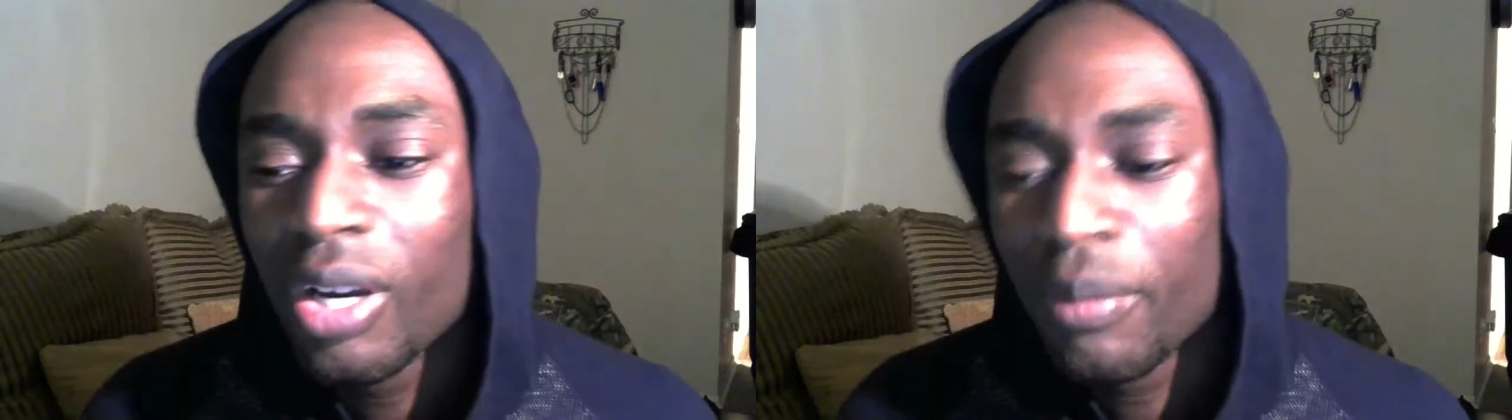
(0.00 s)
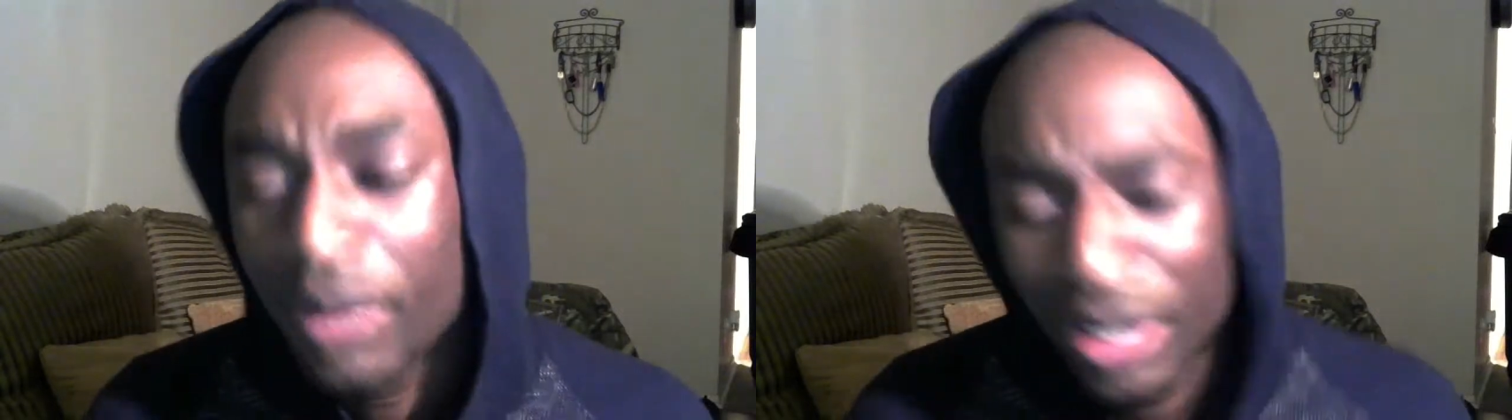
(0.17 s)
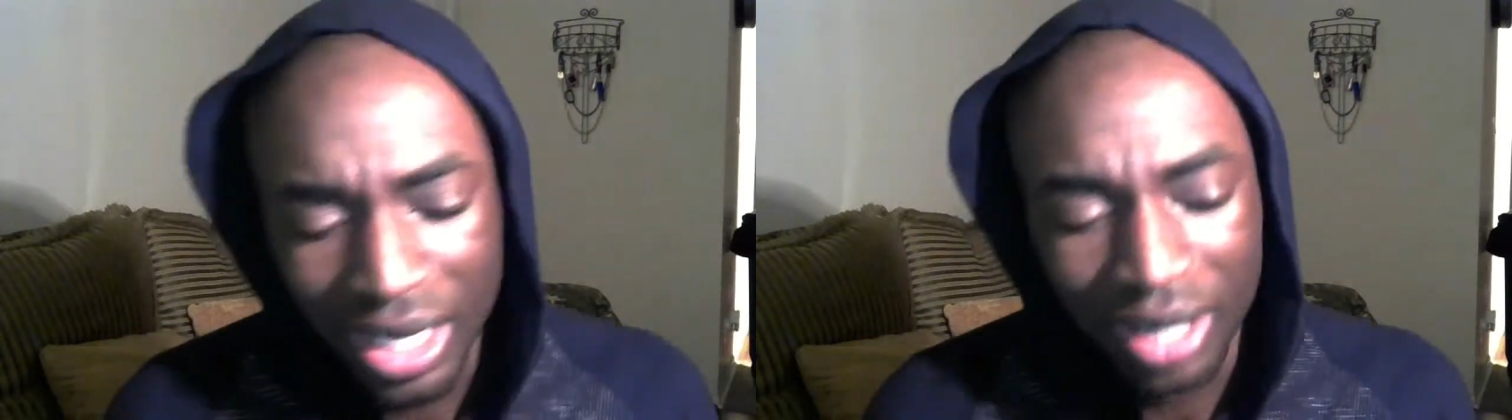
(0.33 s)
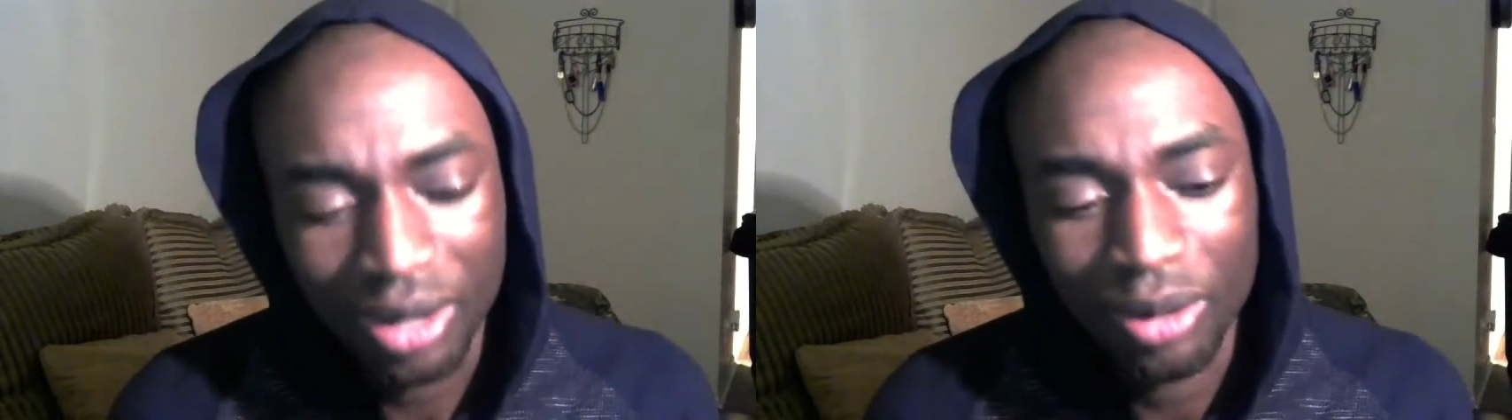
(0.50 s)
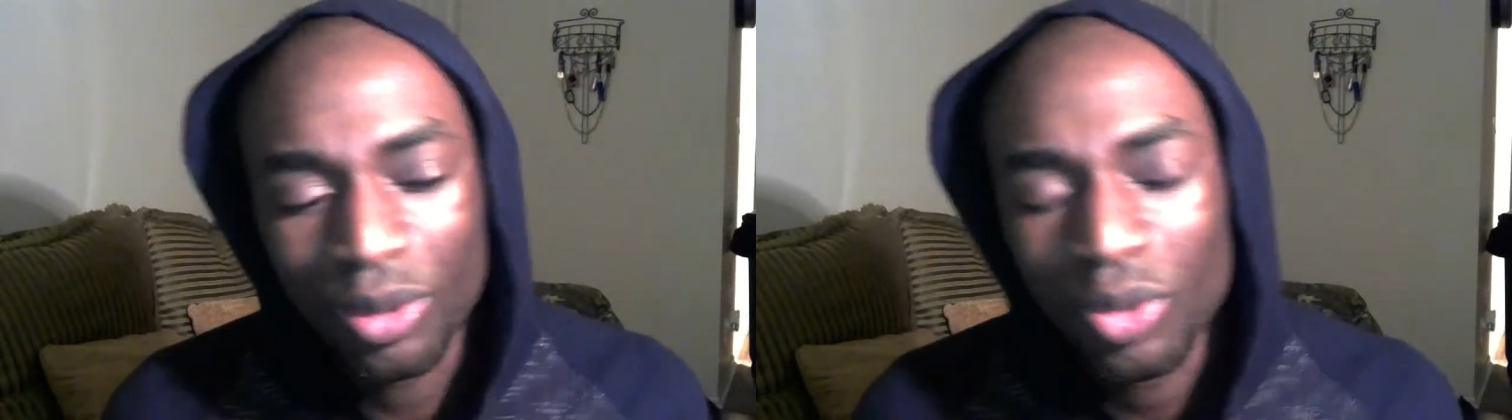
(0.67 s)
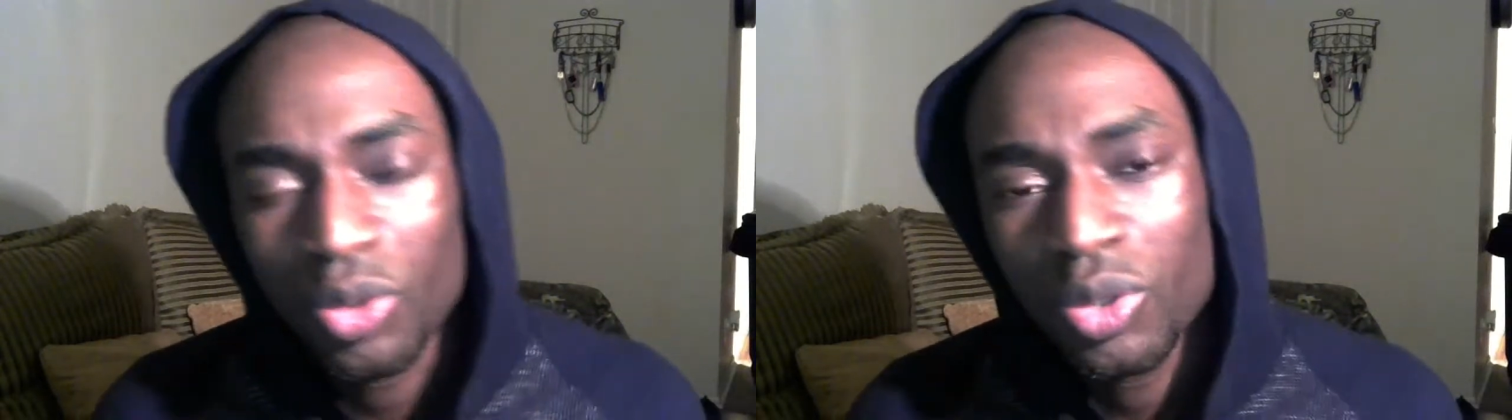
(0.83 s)
But they got
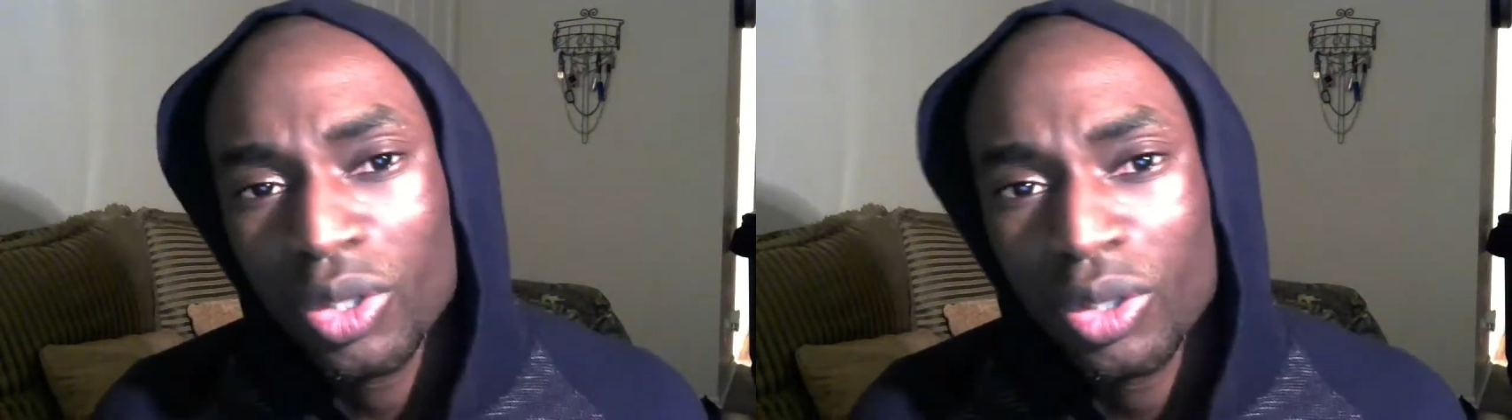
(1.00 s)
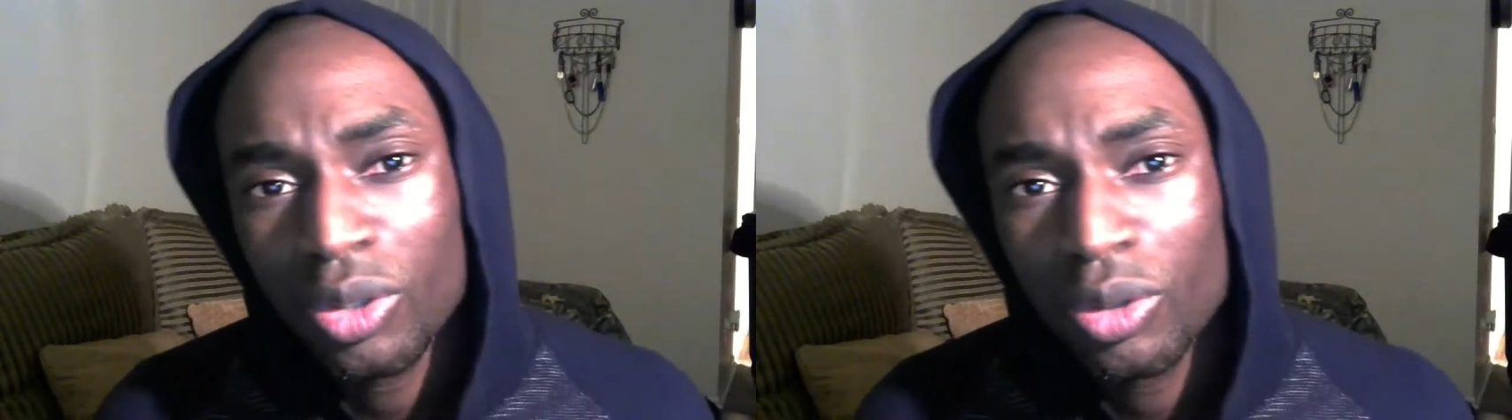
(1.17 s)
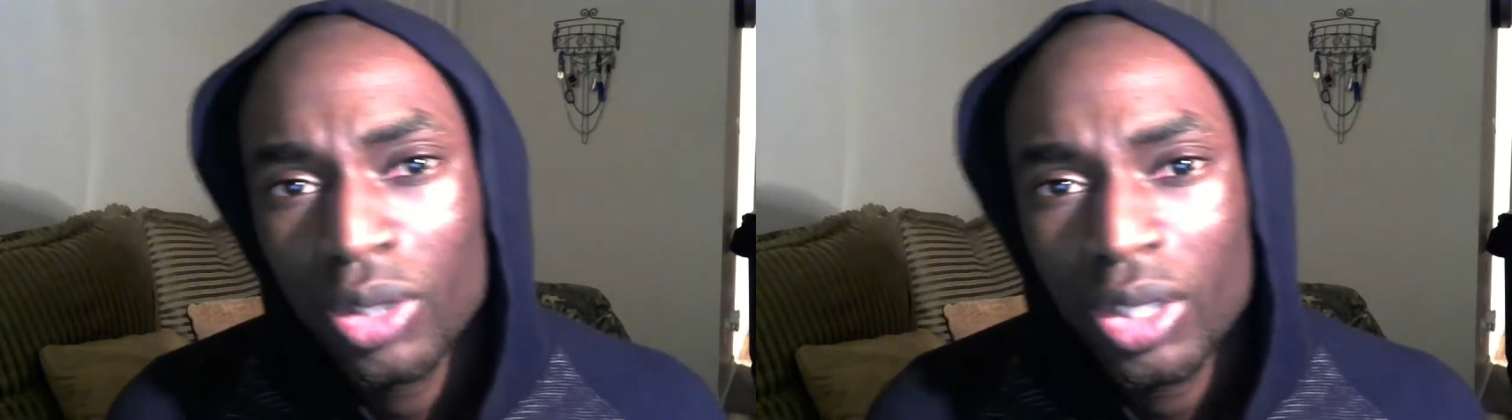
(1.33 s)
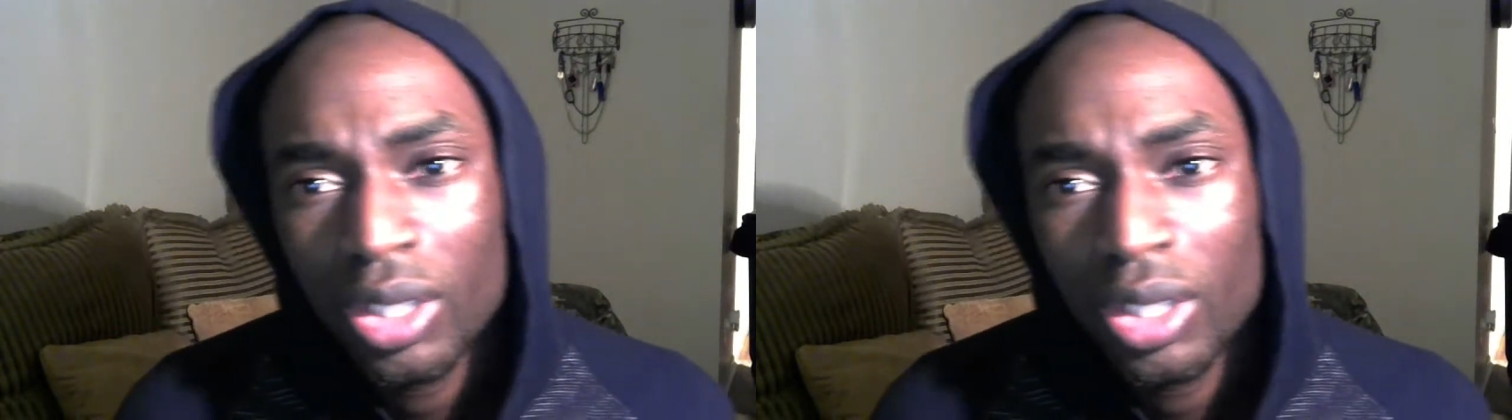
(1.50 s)
Caruso.